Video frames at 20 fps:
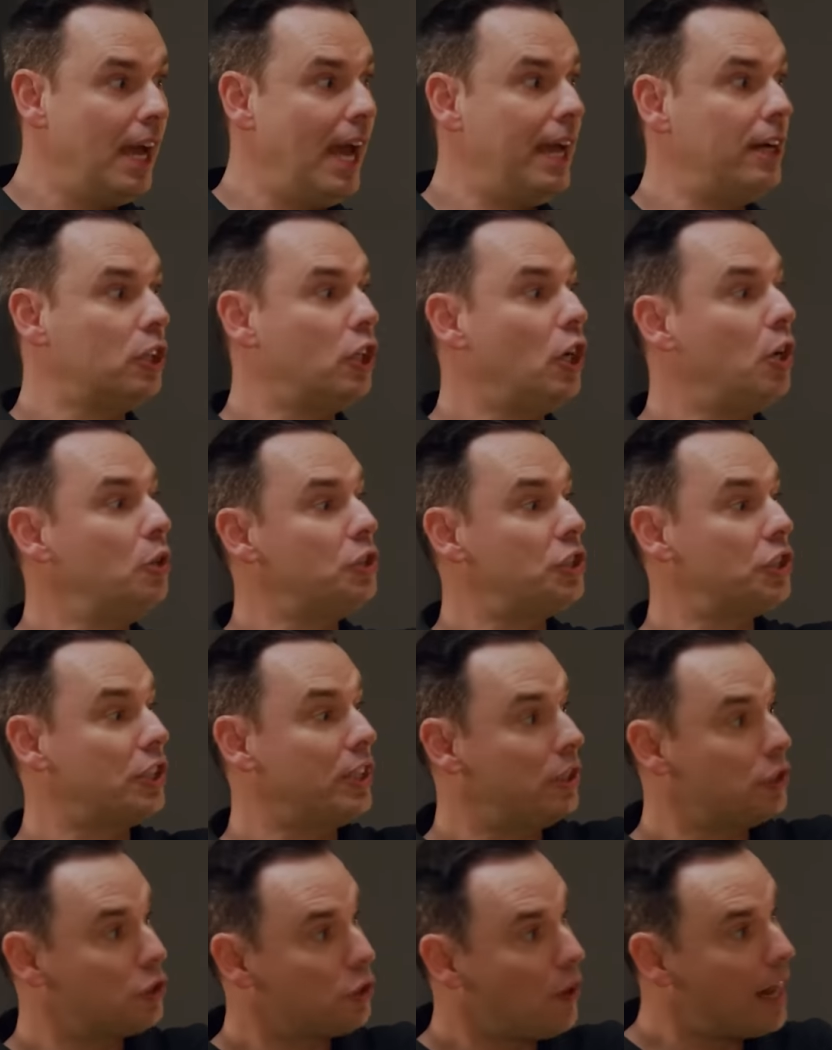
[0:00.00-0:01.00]
and a coach is
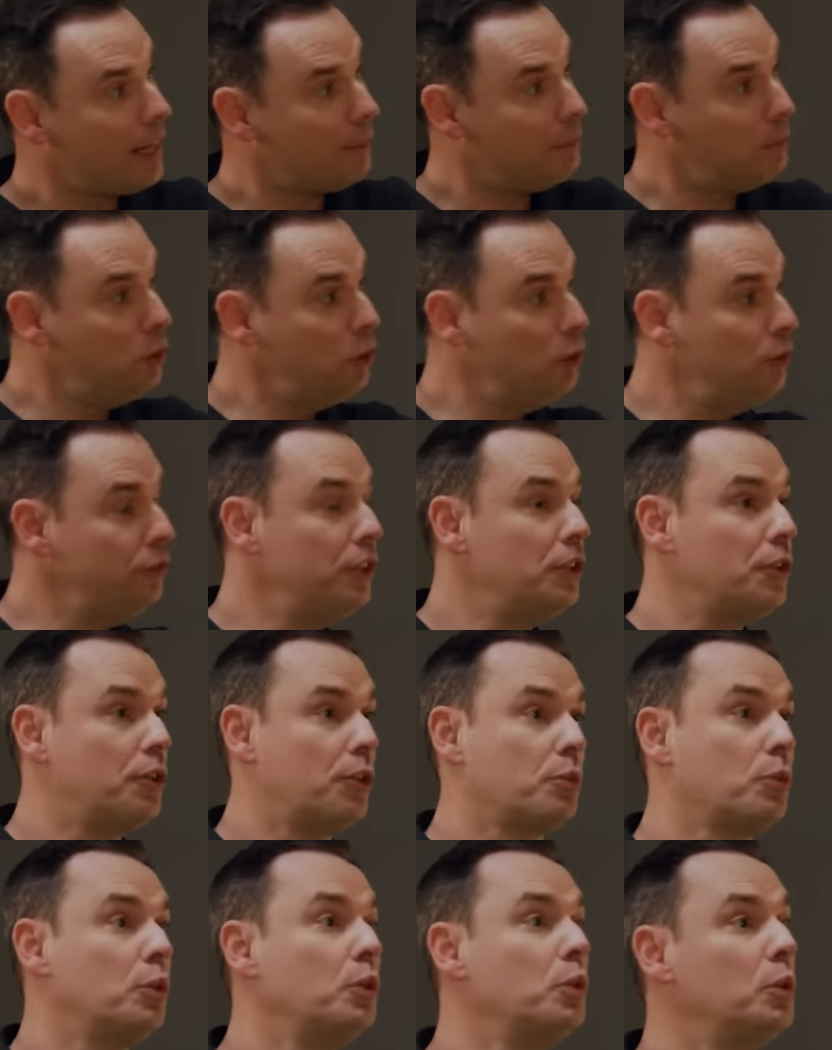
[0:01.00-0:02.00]
going to try to move you
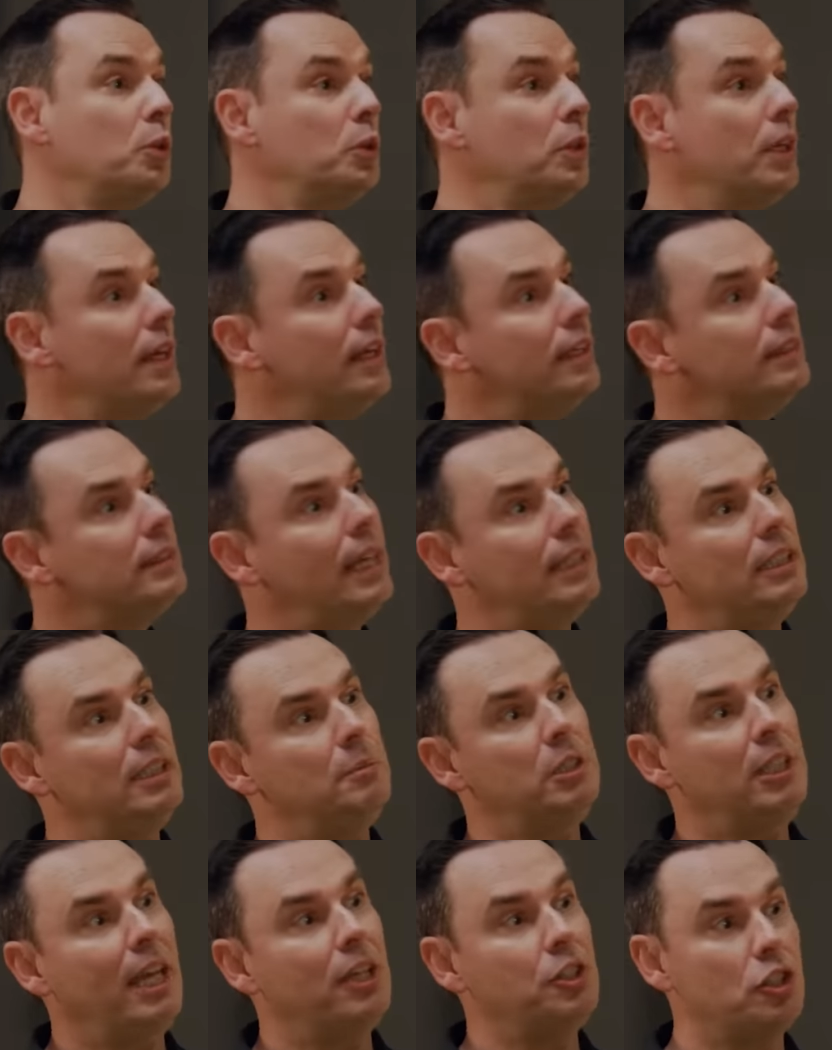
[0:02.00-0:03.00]
through that
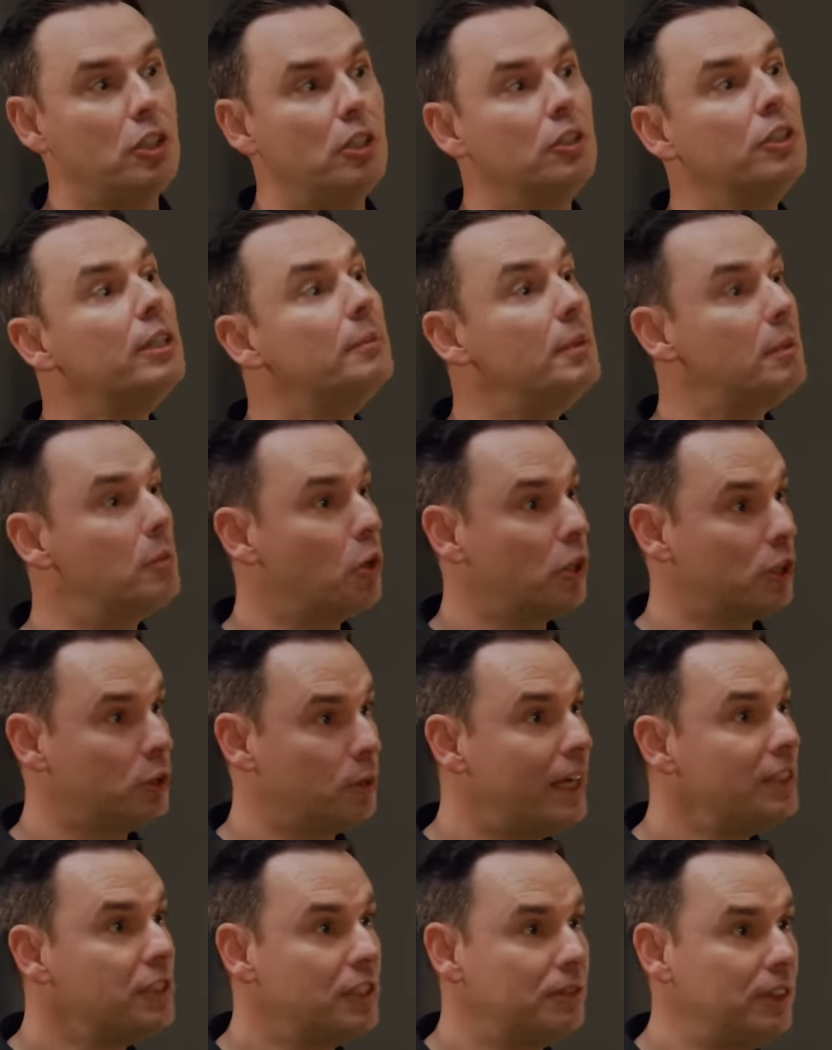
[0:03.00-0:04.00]
limitation a little bit more
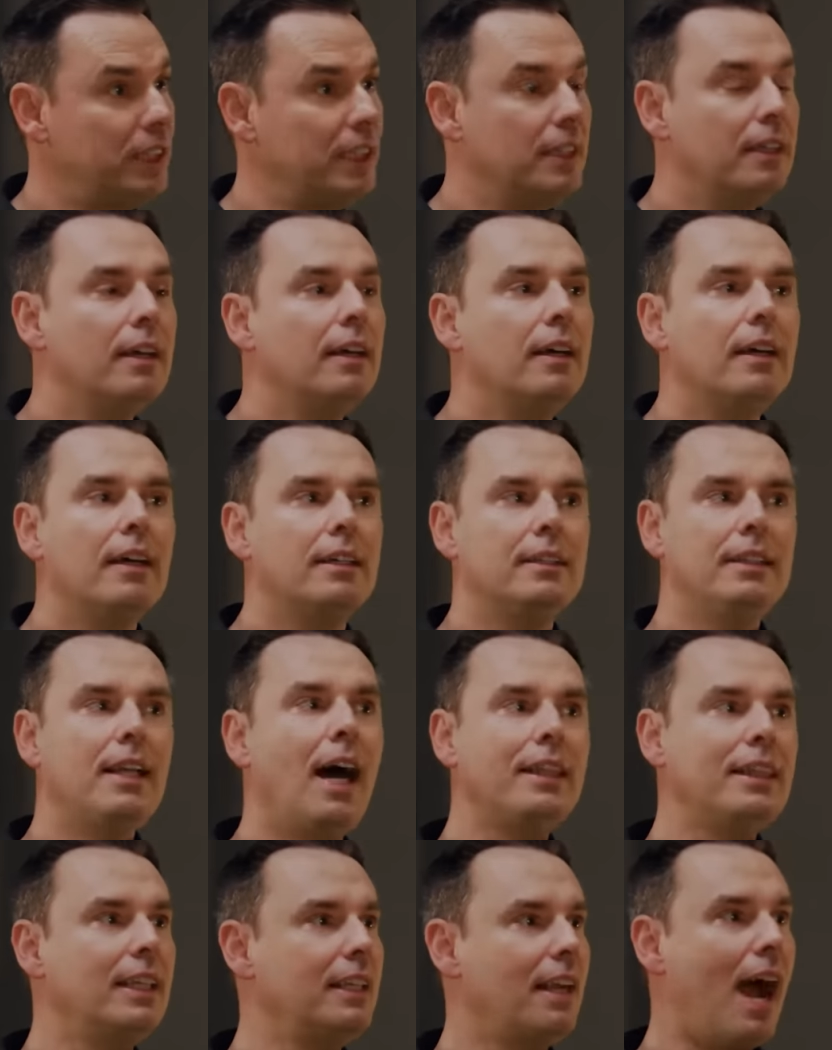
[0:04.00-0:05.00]
aggressively
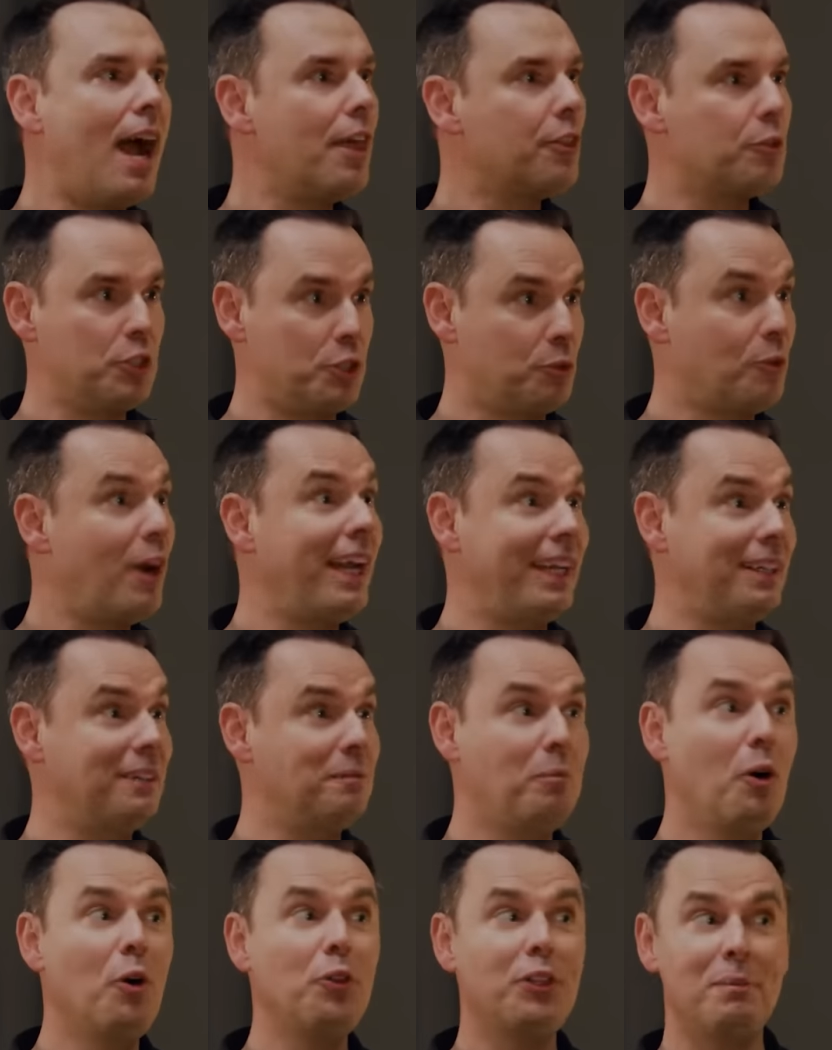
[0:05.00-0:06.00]
not that either is right,
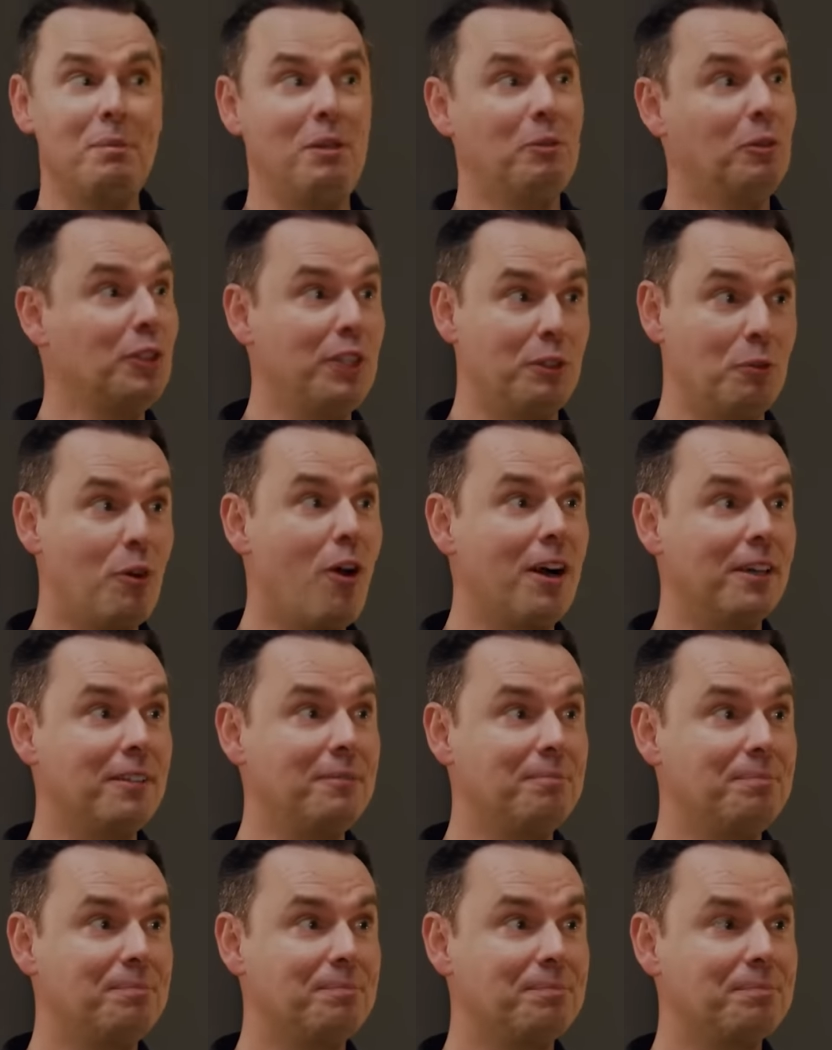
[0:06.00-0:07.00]
both can be really
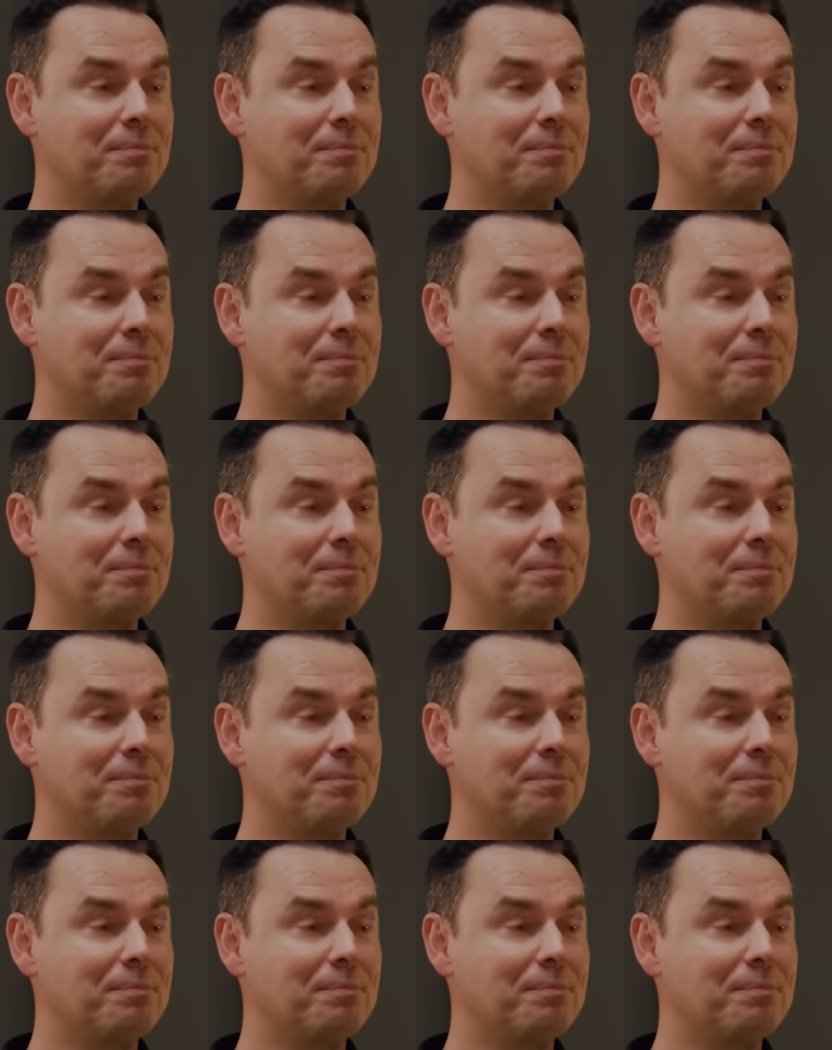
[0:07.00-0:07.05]
wrong.